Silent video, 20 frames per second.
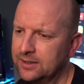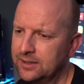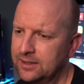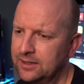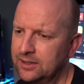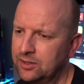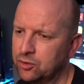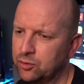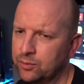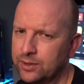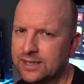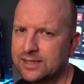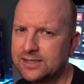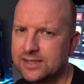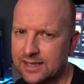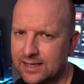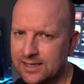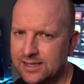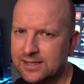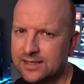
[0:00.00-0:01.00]
you know, we
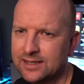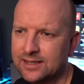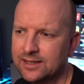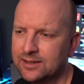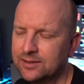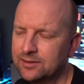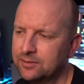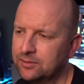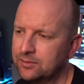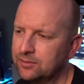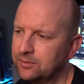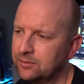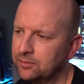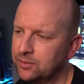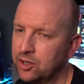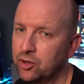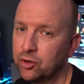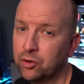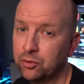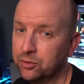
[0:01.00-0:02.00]
assessed it,
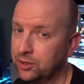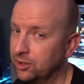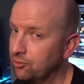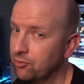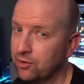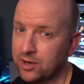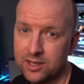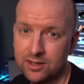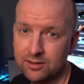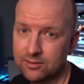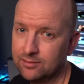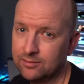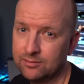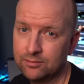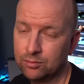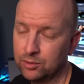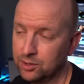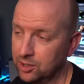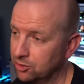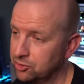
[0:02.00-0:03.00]
we called it right,
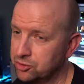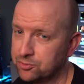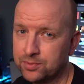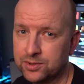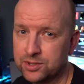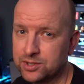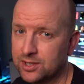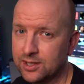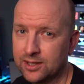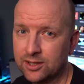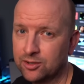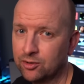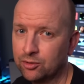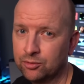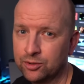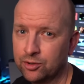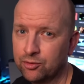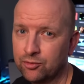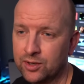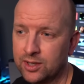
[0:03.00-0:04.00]
100%
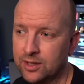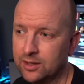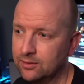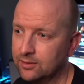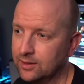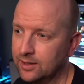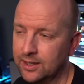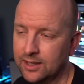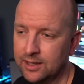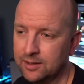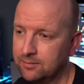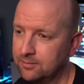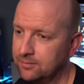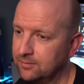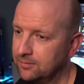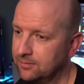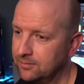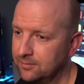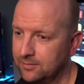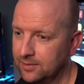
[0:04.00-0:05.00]
called it right.
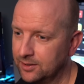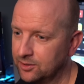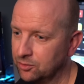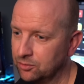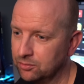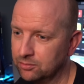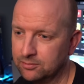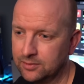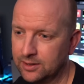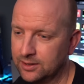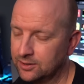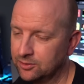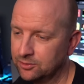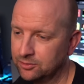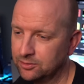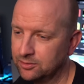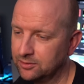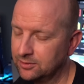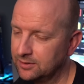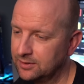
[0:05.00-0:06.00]
Um, I don't, I
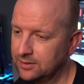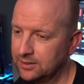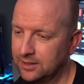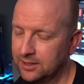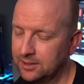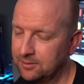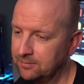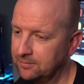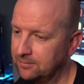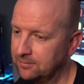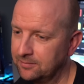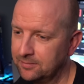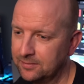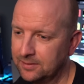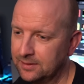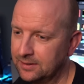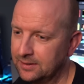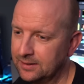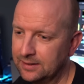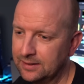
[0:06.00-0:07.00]
don't, um,
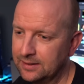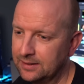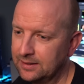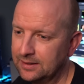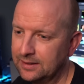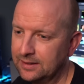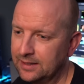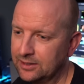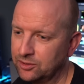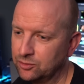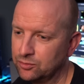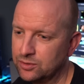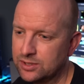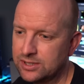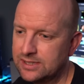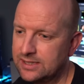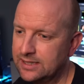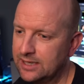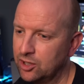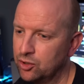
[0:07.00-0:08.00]
I don't
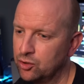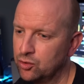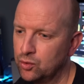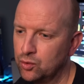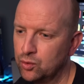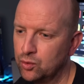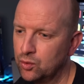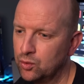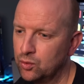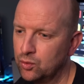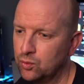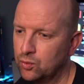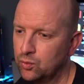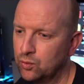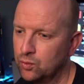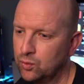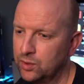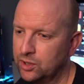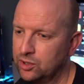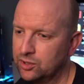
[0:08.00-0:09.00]
see how
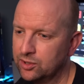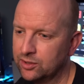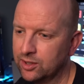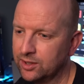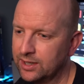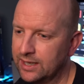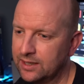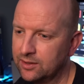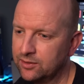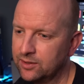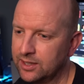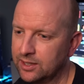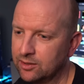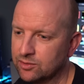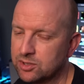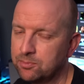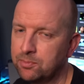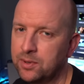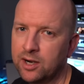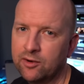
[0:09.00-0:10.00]
we could have done anything
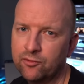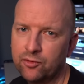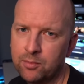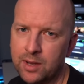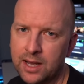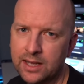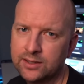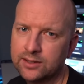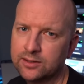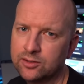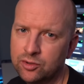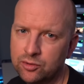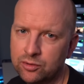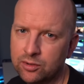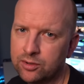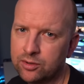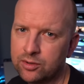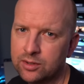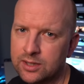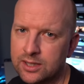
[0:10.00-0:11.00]
else apart from adding two or
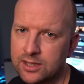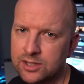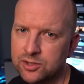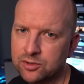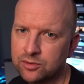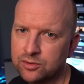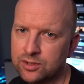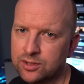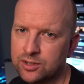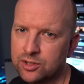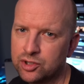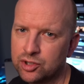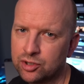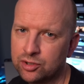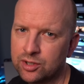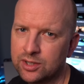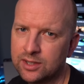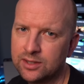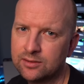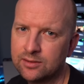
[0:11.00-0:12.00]
three days on to the
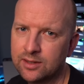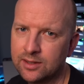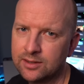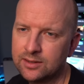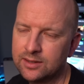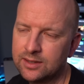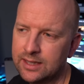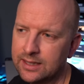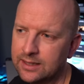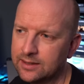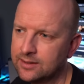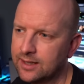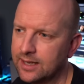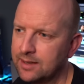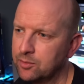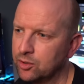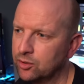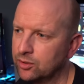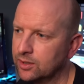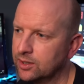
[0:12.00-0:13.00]
journey and, and taking
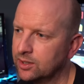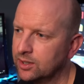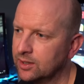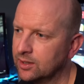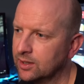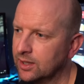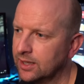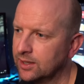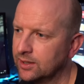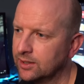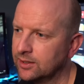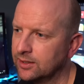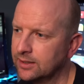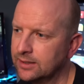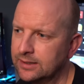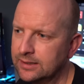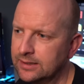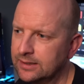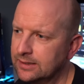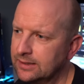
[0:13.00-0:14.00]
time out at Crianlarich.
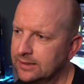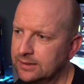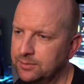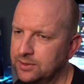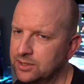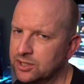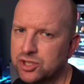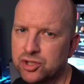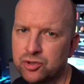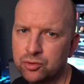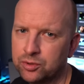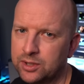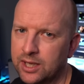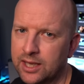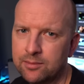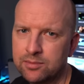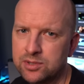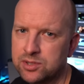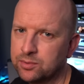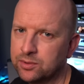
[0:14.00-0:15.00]
I mean, the snow
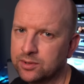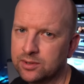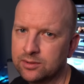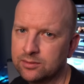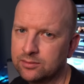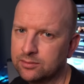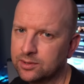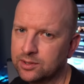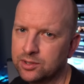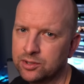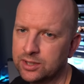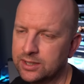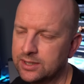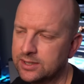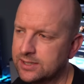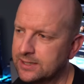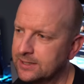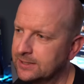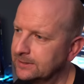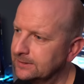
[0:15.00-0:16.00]
depths were, were
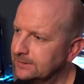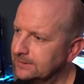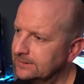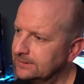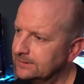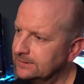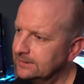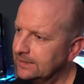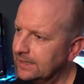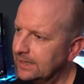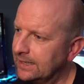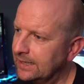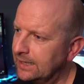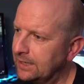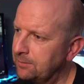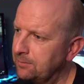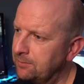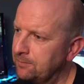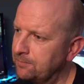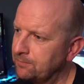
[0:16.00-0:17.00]
crazy.
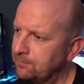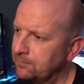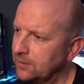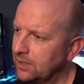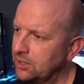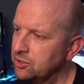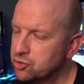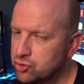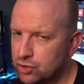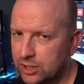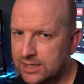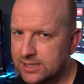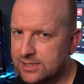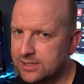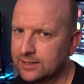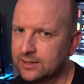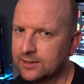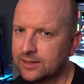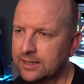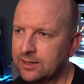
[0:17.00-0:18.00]
Um,
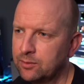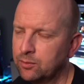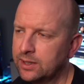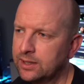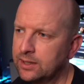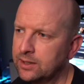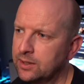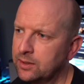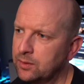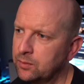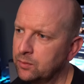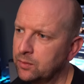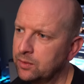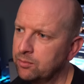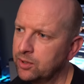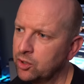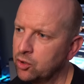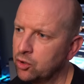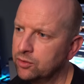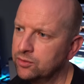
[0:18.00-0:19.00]
interestingly, when, when
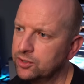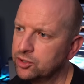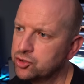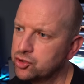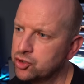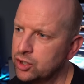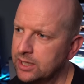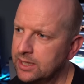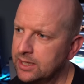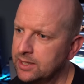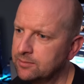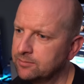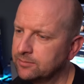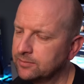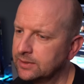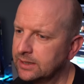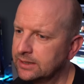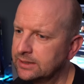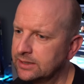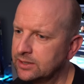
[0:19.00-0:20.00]
we got on the train,
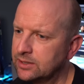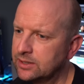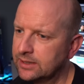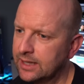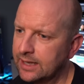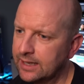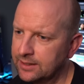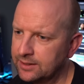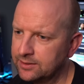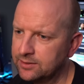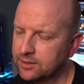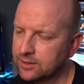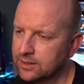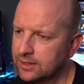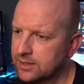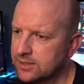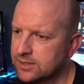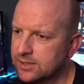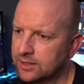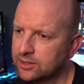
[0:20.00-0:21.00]
I did get an
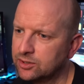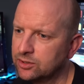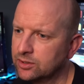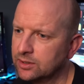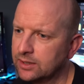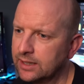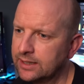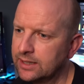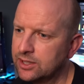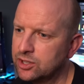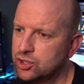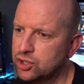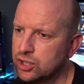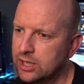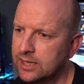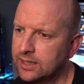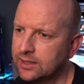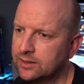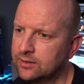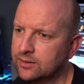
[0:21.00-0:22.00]
internet signal and I
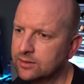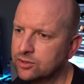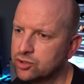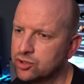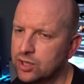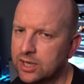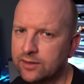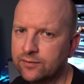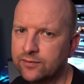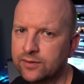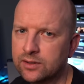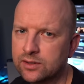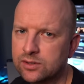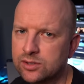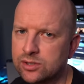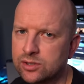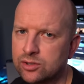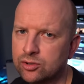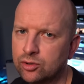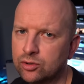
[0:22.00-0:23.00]
checked the Traffic
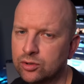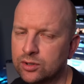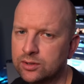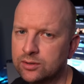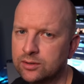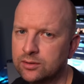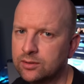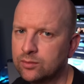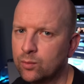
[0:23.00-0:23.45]
Scotland